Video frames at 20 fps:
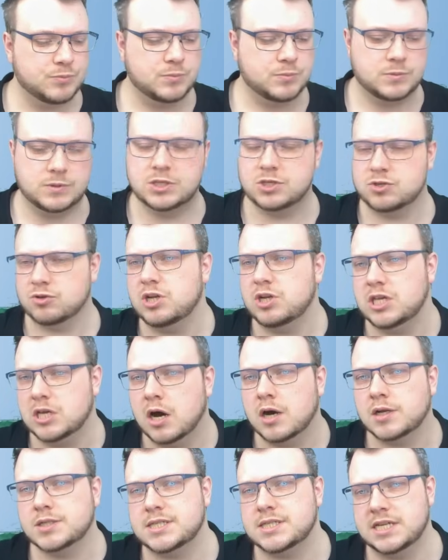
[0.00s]
the sort of
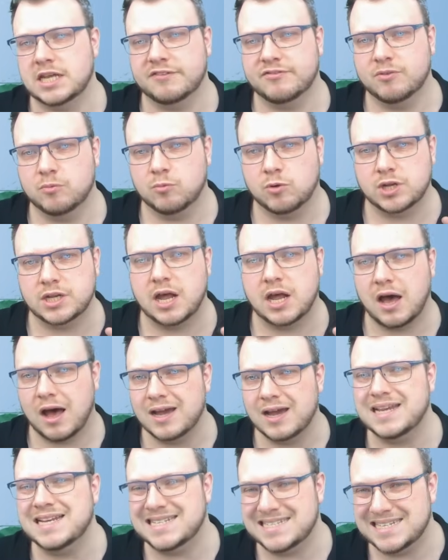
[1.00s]
yardstick for what an
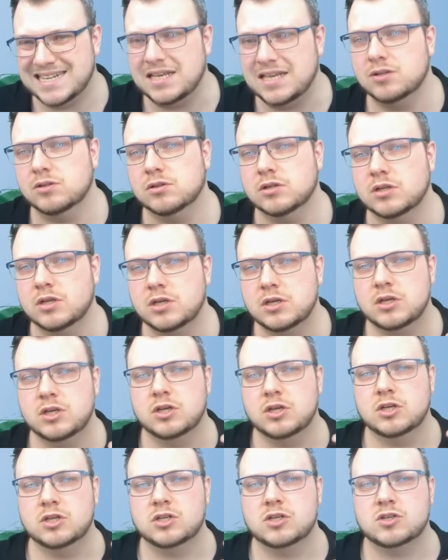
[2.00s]
ideal
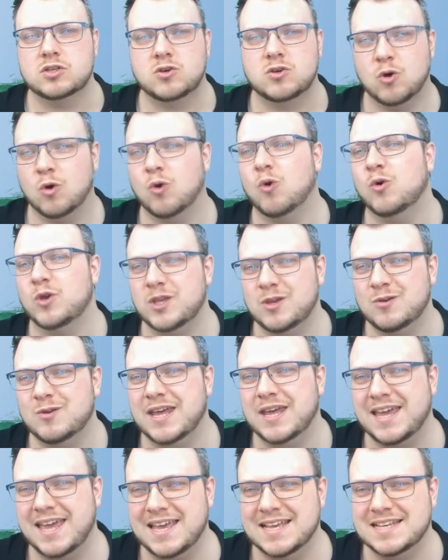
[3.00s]
core
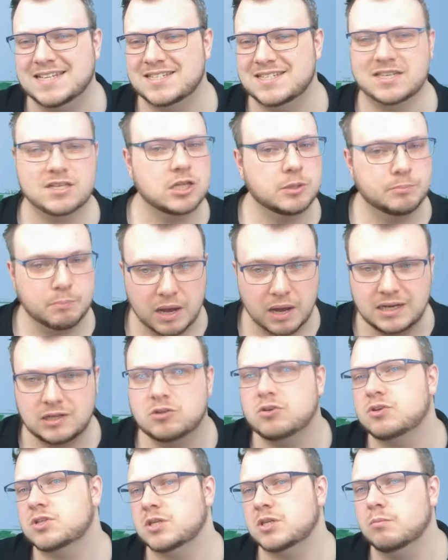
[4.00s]
unit is might
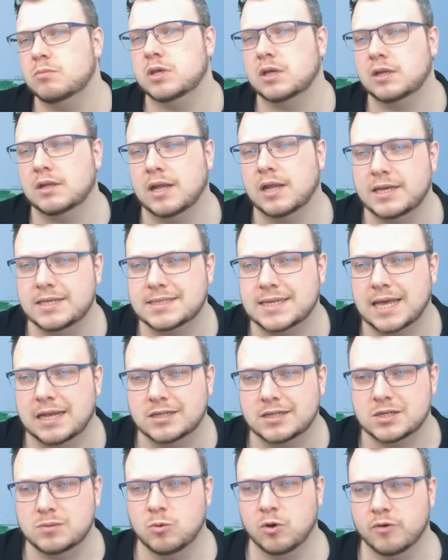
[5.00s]
look something like
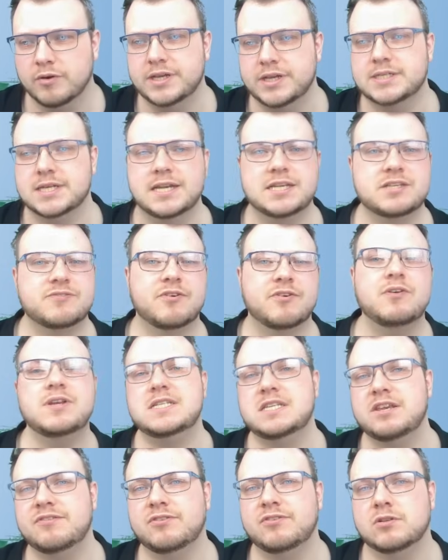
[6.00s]
Skeleton Warriors, and it's very
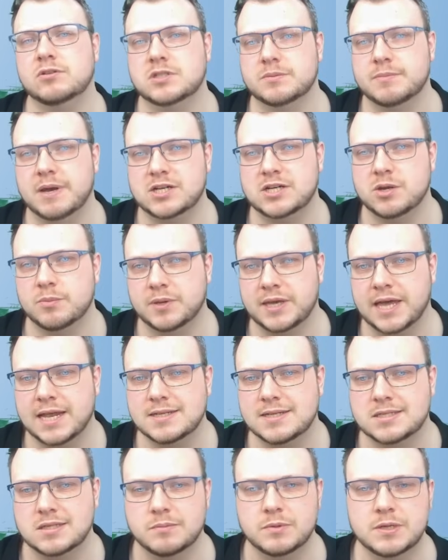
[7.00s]
difficult to match up
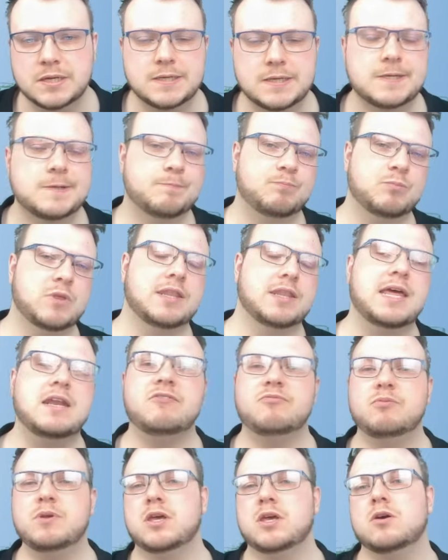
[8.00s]
against them. And then
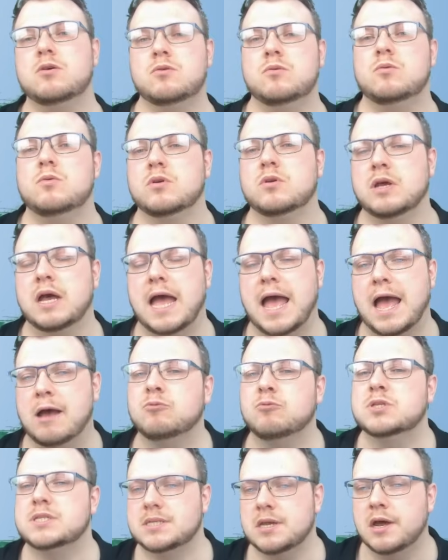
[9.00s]
if we go
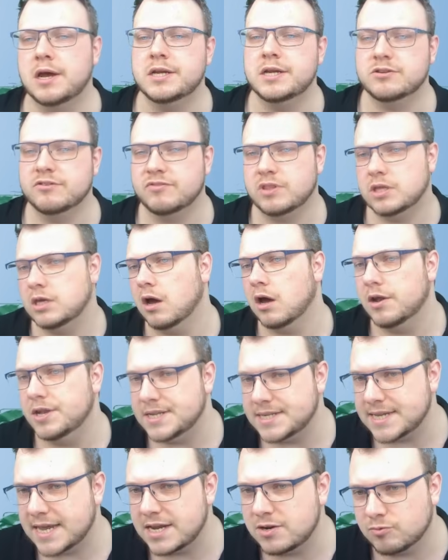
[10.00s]
outside of the
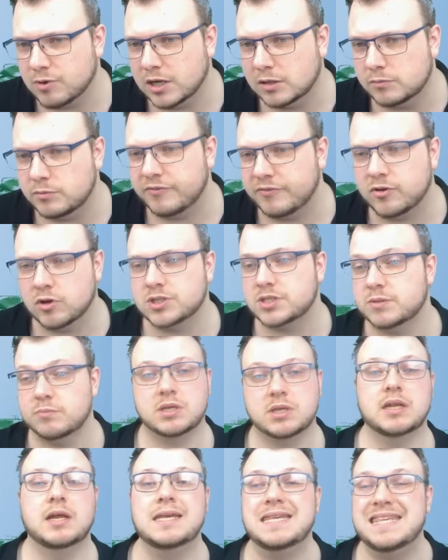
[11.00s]
undead realm, you've got
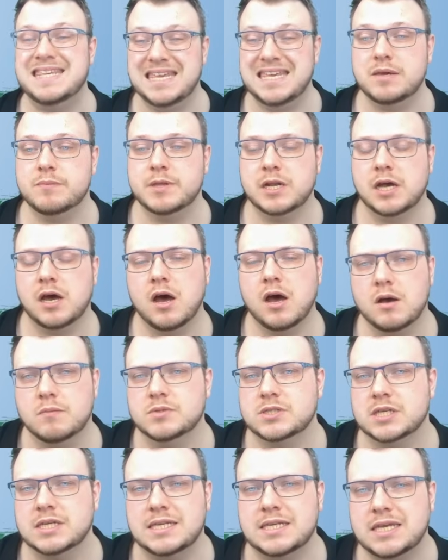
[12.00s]
something like Yeomen at
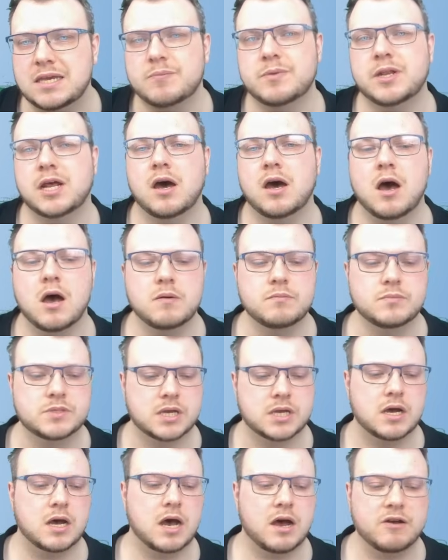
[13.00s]
Arms, and Yeomen at Arms
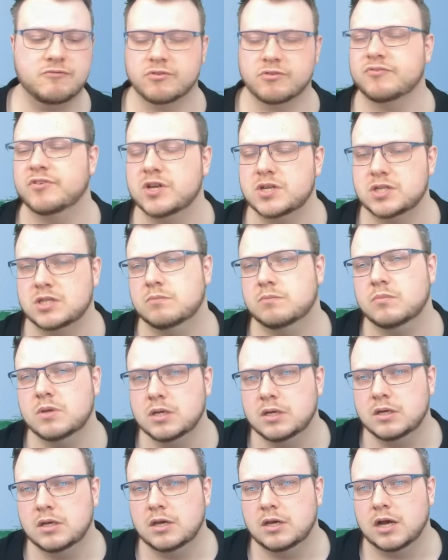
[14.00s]
are, I've referred to them
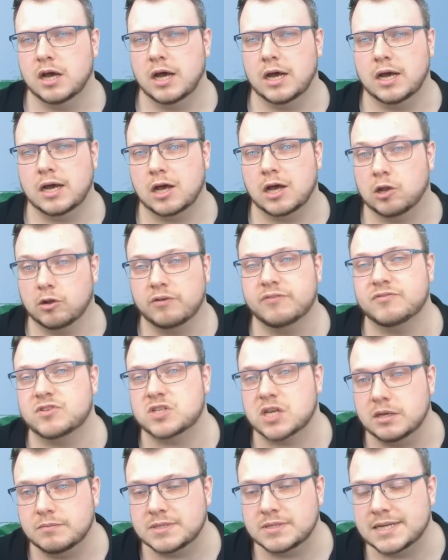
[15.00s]
a lot of
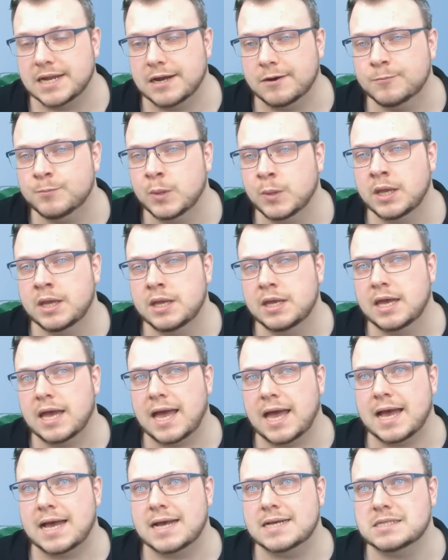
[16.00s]
times now,
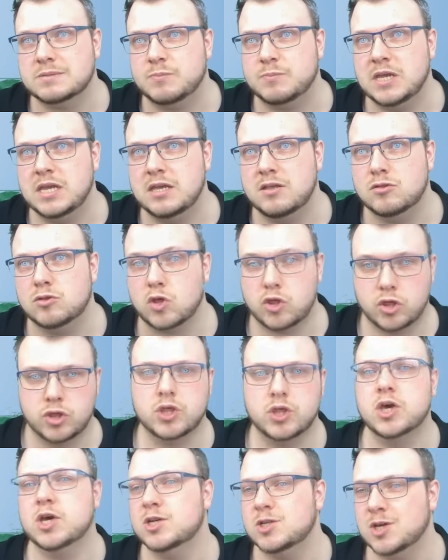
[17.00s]
as being the
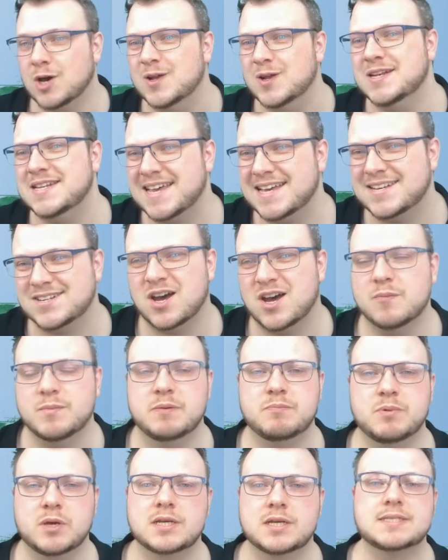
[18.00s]
third undead army
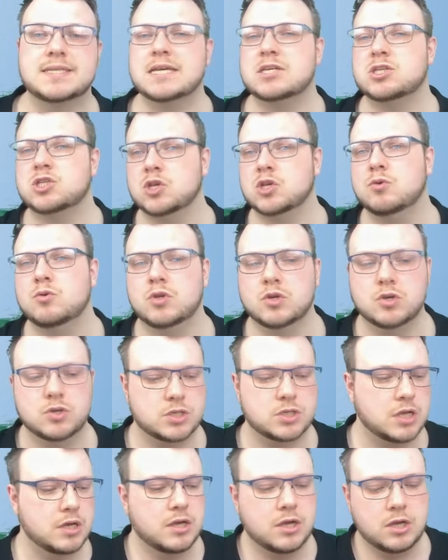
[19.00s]
because they're so
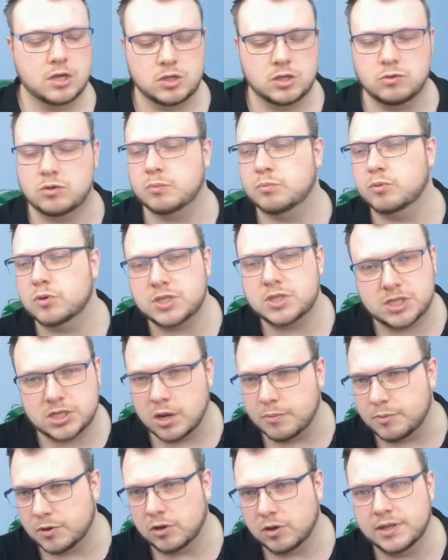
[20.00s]
good. You can put
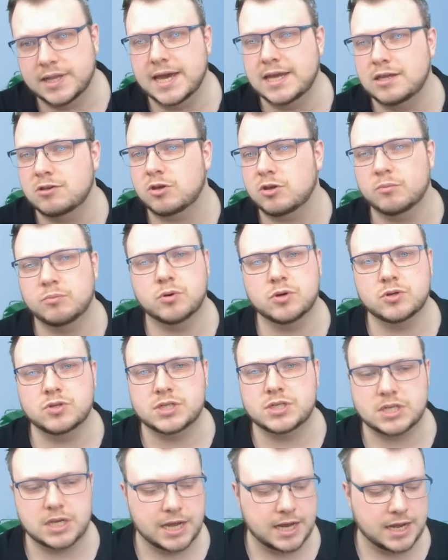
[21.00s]
Stubborn on there, you can
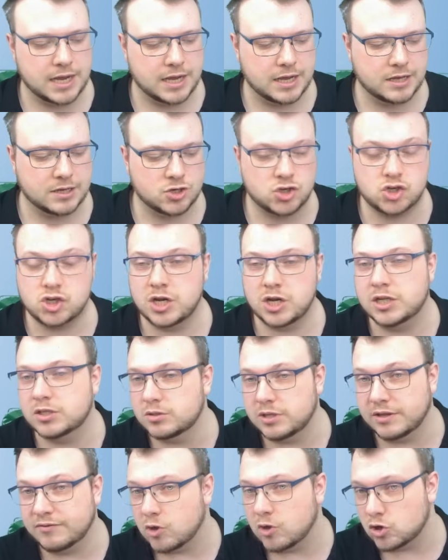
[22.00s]
put Shield,
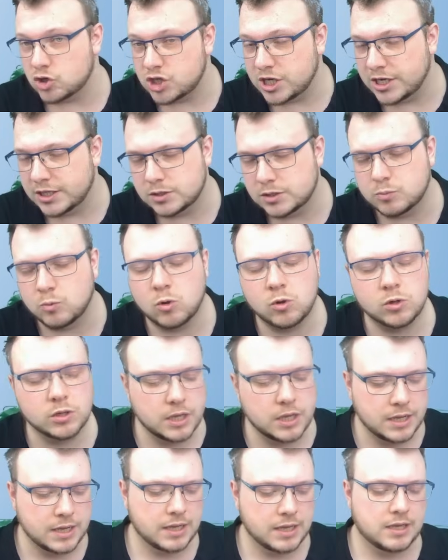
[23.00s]
they've got Shield Wall,
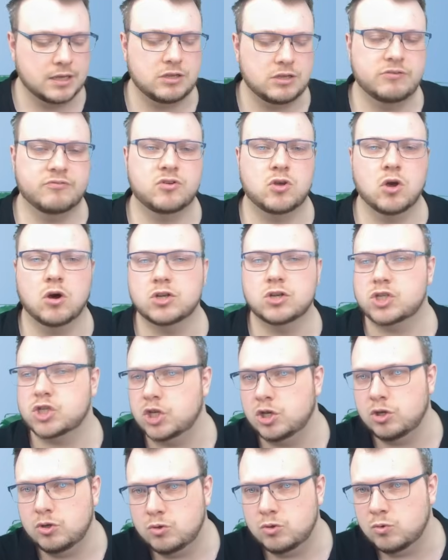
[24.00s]
you've got
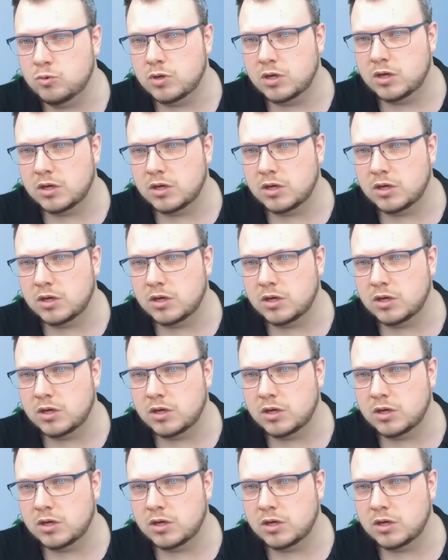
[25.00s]
2